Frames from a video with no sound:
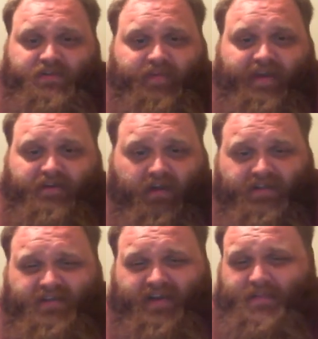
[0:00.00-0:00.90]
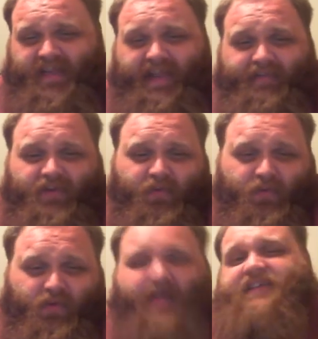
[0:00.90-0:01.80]
In fact, a lot of the times they have to go
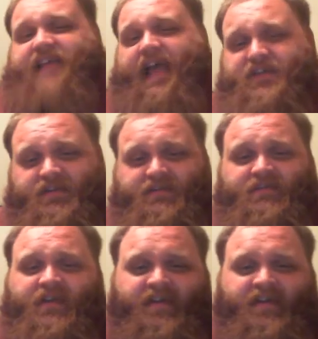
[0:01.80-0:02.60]
through class action,